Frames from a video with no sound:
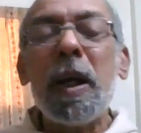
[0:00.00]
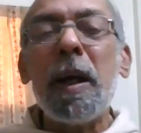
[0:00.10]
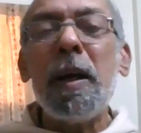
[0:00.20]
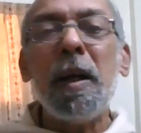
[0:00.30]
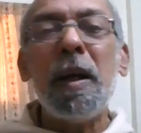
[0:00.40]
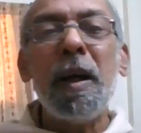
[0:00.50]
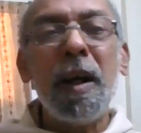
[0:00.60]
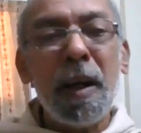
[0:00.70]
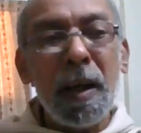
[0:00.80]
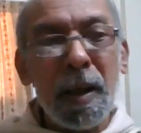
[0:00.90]

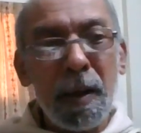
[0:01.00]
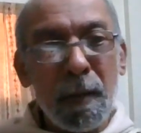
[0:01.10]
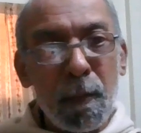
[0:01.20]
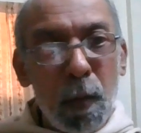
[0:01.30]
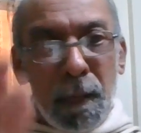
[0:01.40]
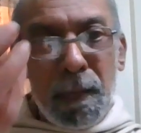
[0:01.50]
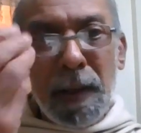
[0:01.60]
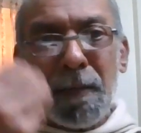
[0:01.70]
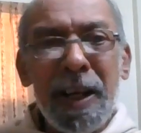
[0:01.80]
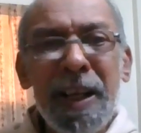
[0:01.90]

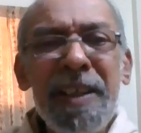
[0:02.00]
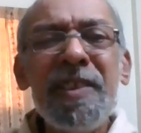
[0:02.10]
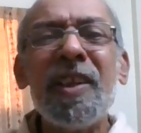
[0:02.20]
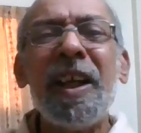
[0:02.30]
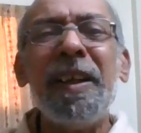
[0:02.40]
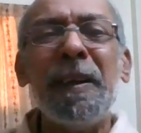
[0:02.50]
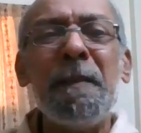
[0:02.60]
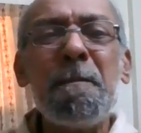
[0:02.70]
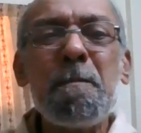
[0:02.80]
fulfill one desire,